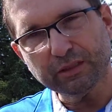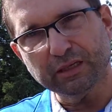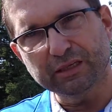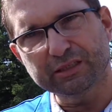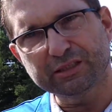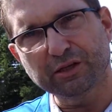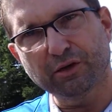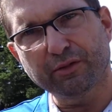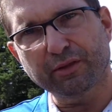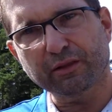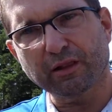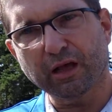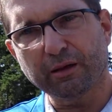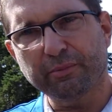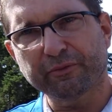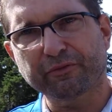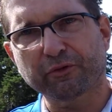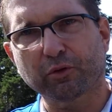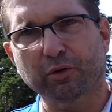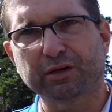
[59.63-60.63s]
So the
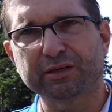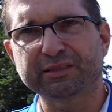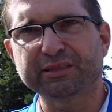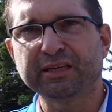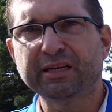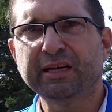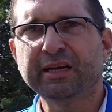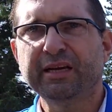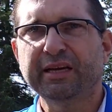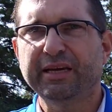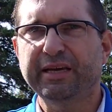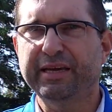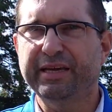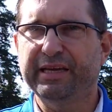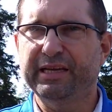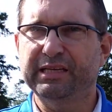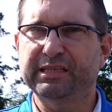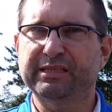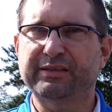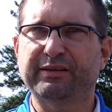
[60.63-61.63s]
club, of course,
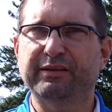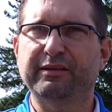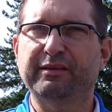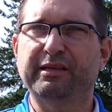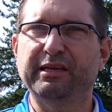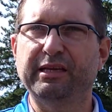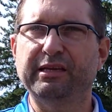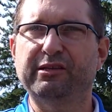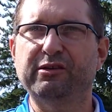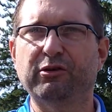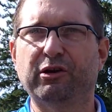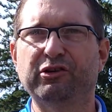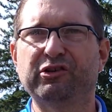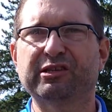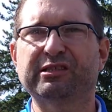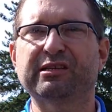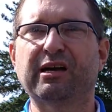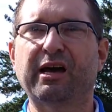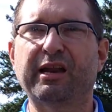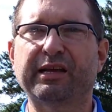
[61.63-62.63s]
is the Tour Edge
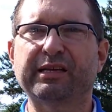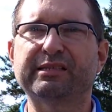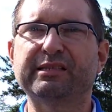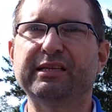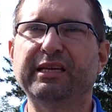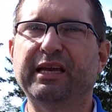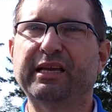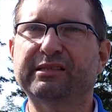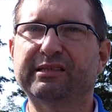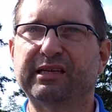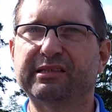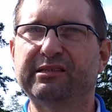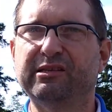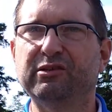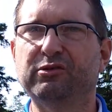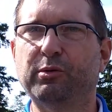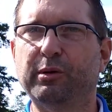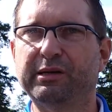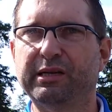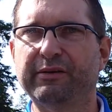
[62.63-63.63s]
Exotics EXS
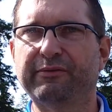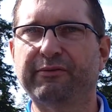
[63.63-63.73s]
220